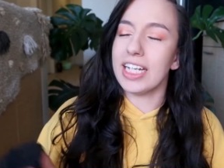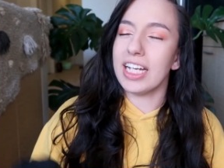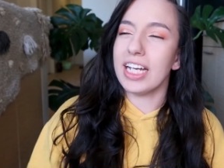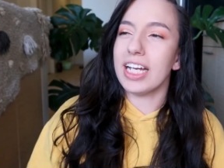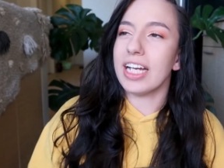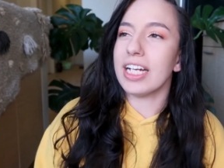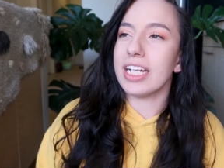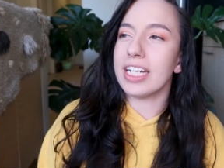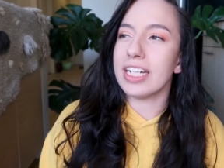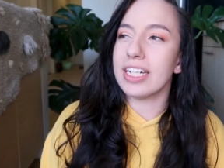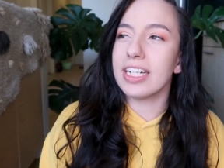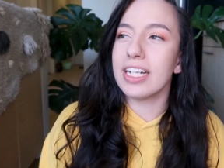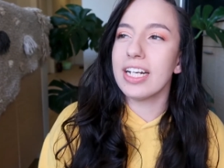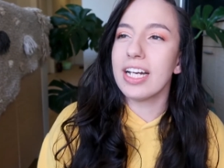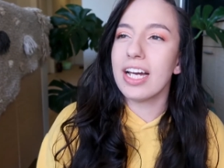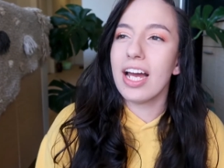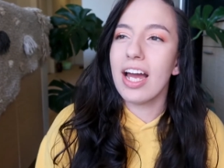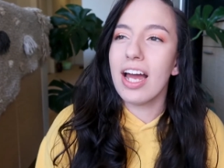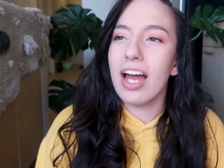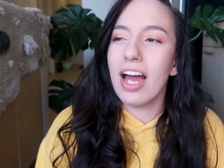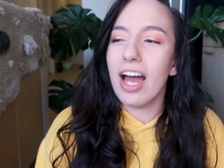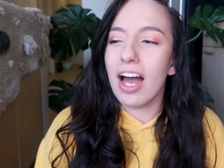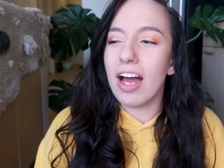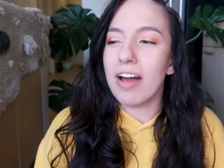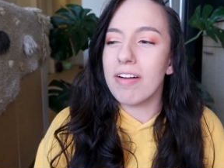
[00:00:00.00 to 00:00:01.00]
and
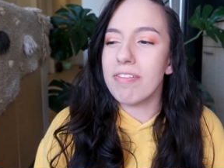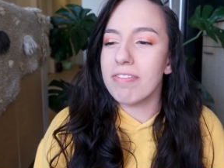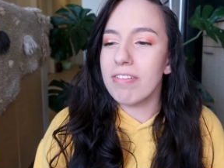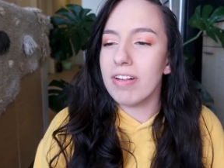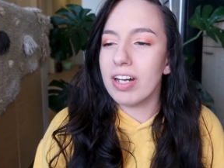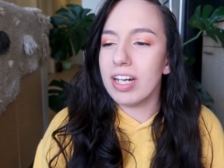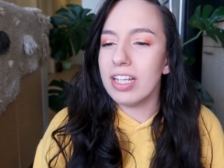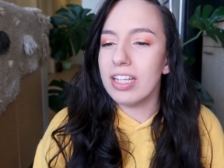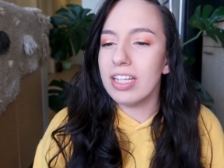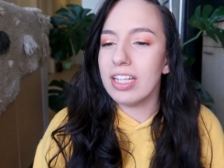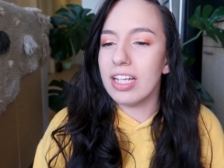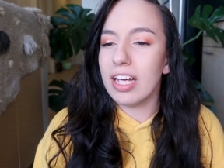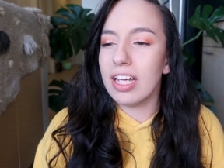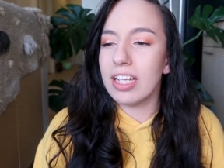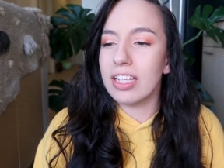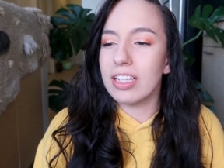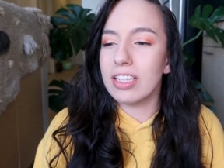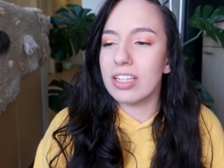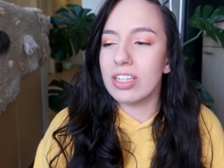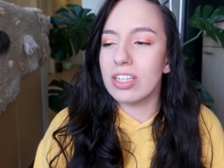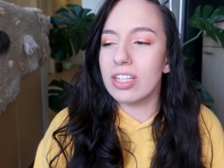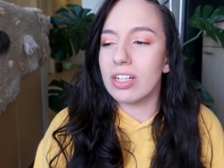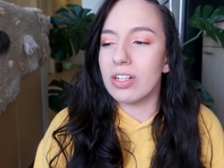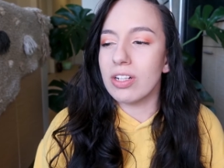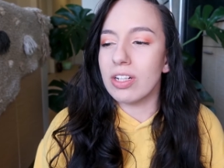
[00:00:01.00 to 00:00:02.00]
I find that
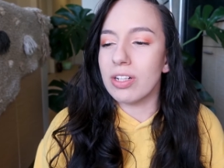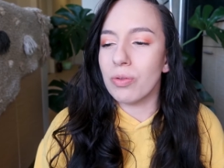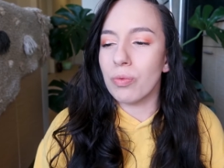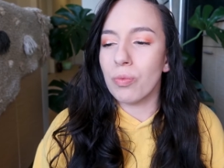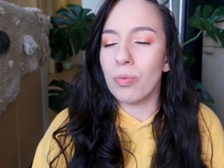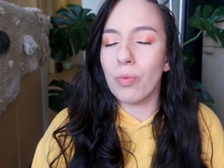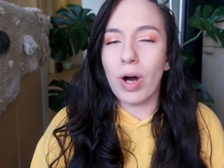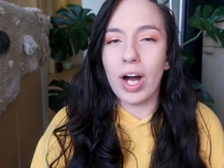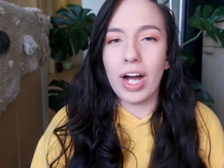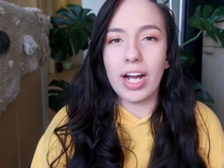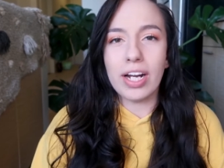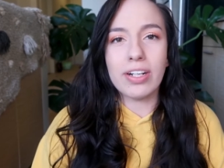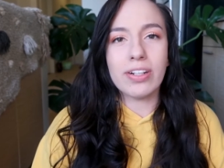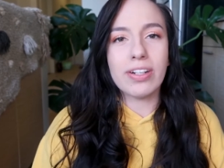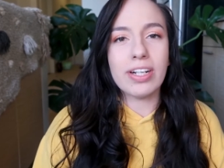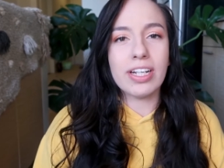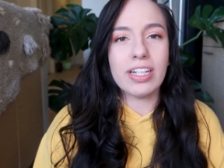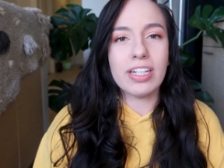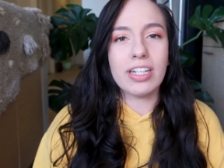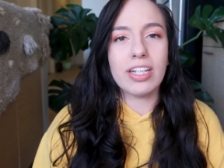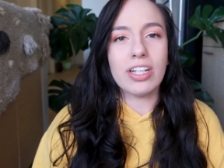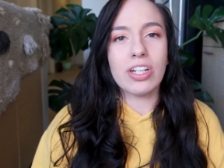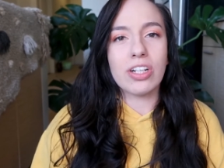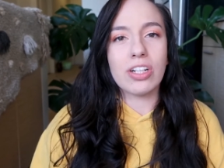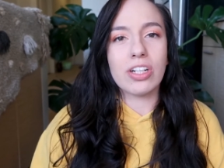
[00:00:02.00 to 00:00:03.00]
the
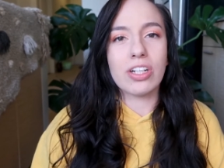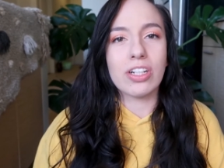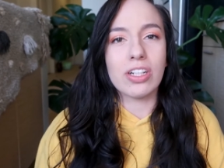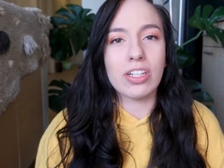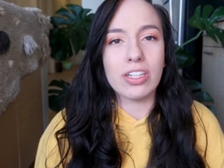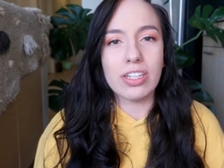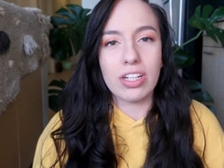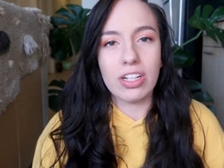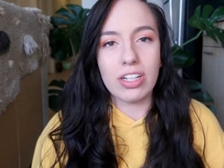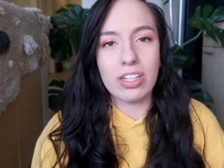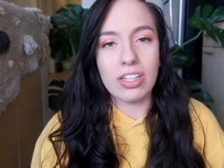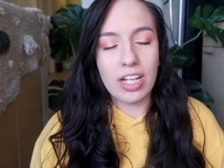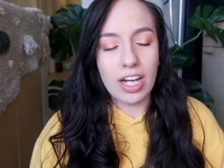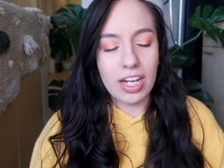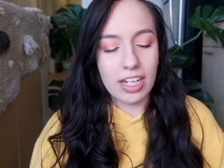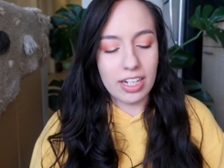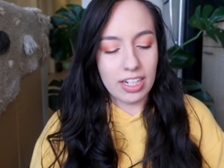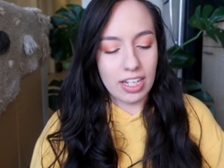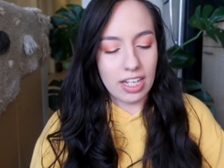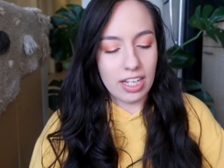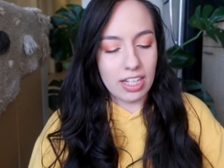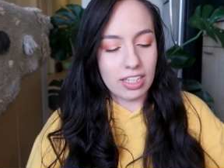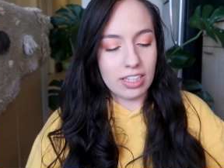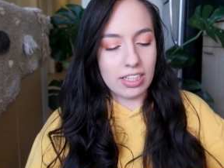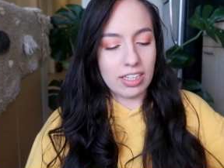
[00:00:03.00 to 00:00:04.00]
wiring can hurt a
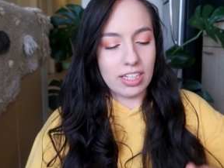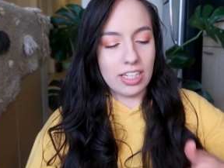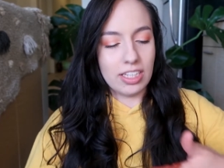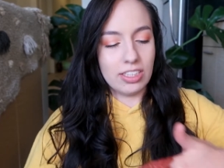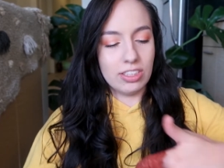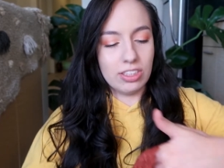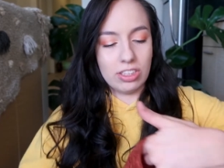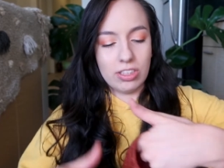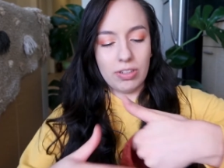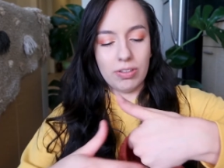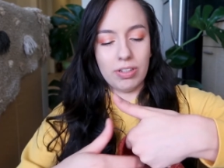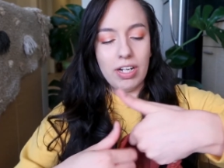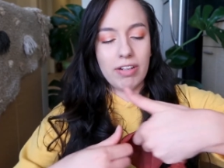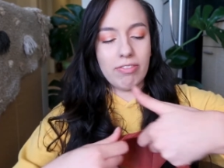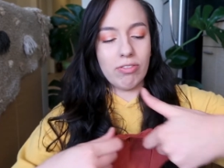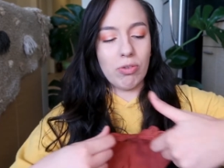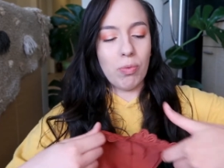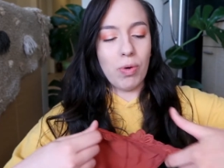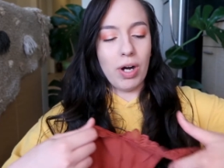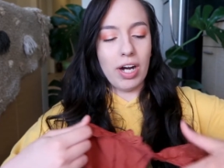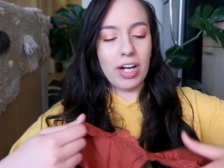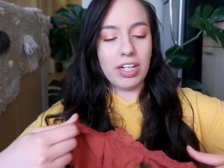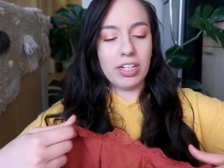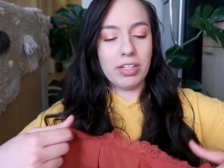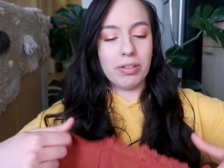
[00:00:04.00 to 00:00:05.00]
lot, and these don't have a
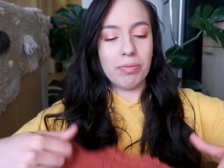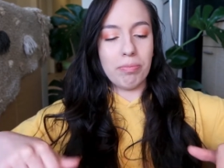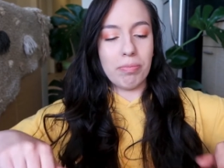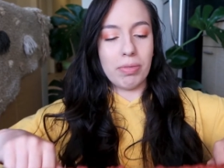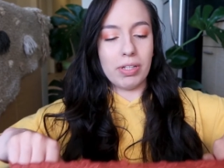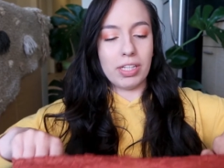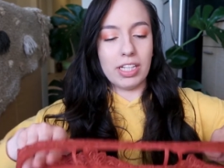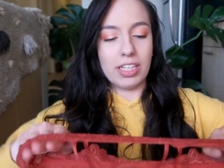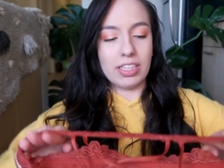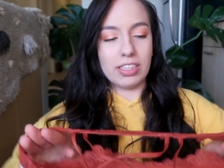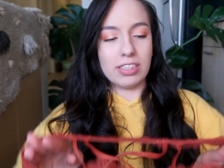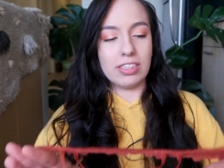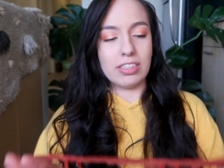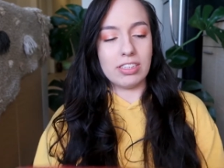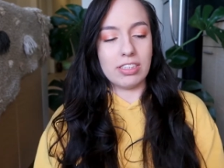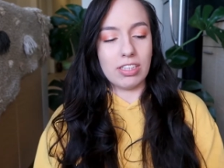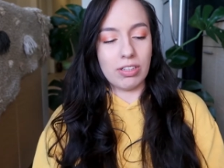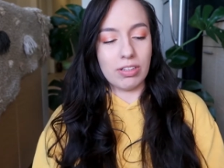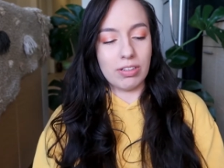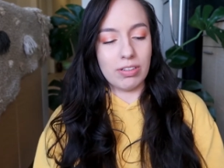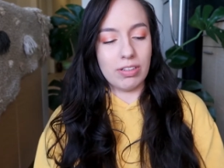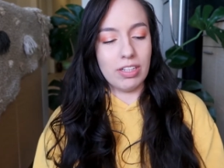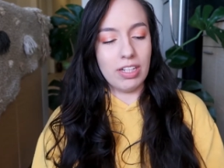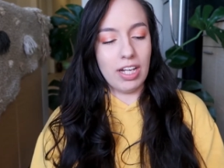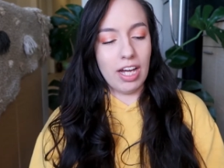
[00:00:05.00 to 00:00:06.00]
wire, but they
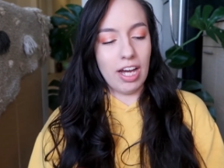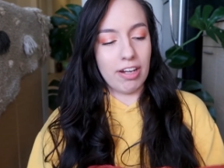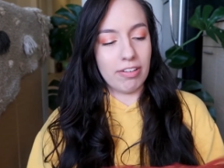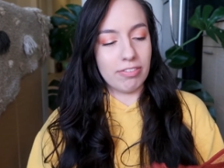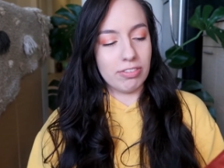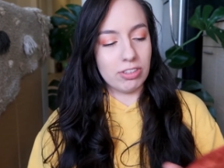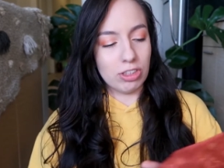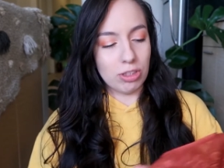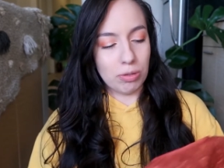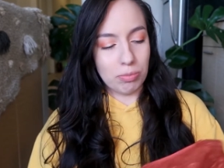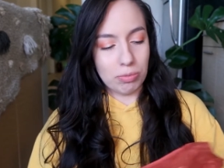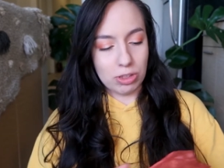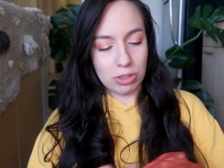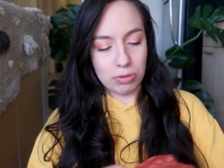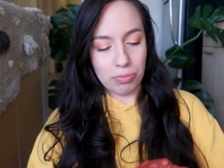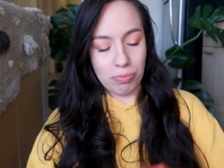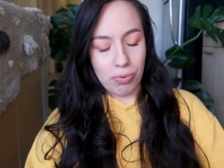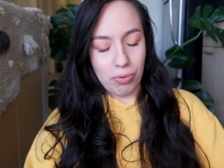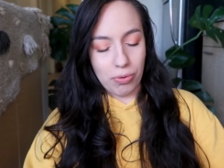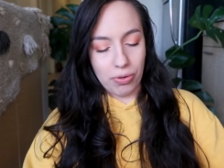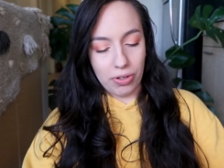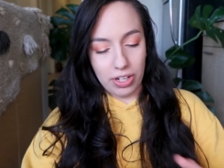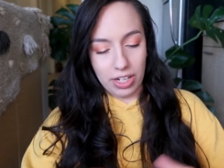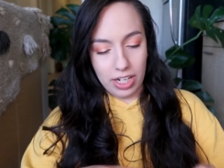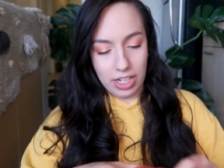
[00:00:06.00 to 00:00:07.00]
still have so much
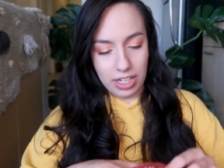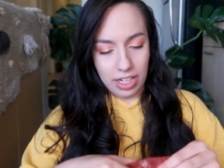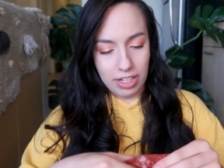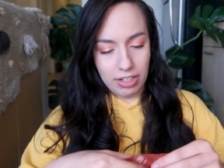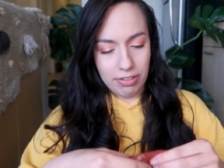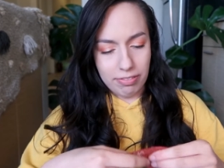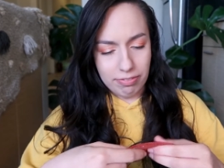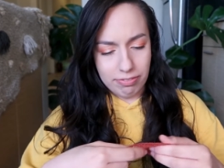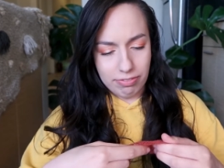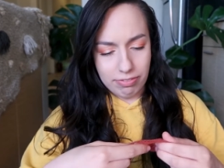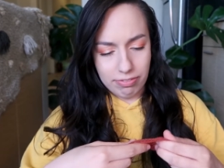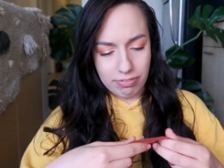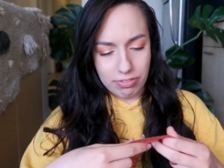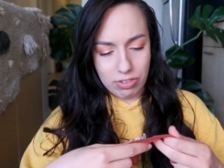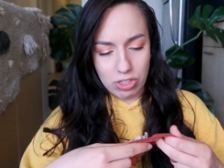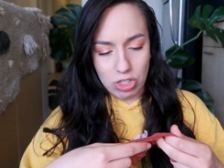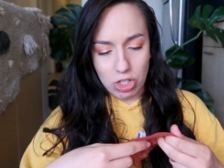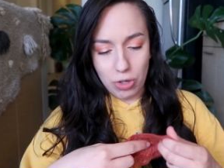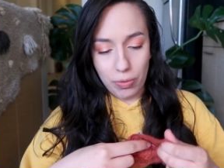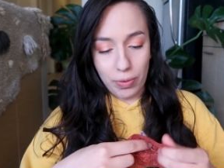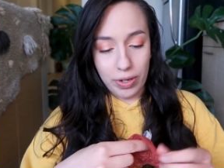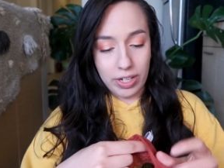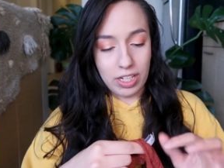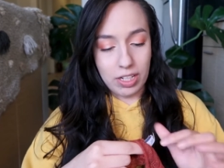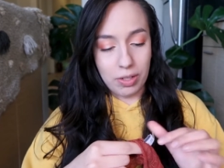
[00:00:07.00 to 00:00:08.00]
support, and I don't
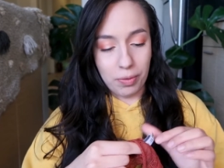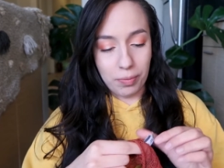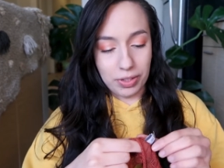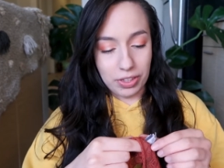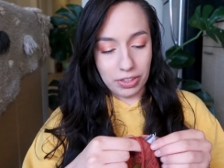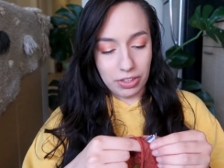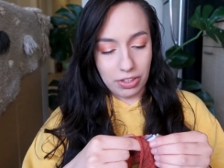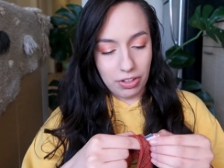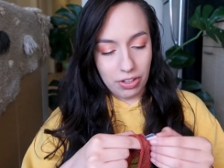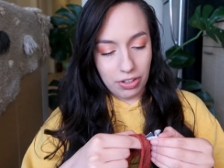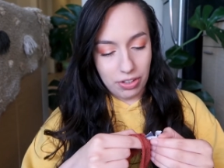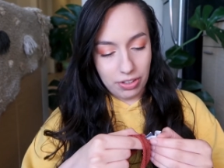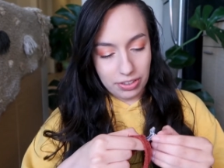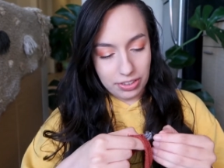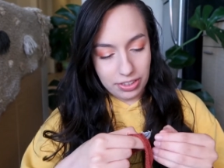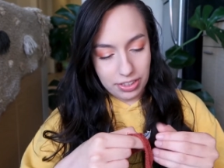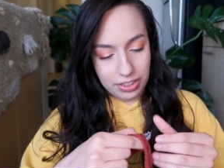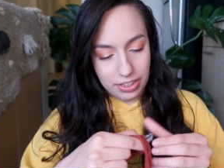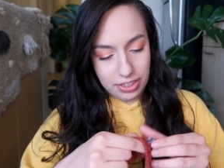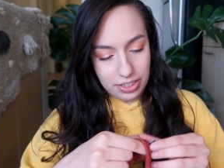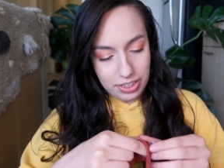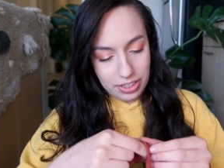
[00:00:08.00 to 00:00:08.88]
no idea what they're called.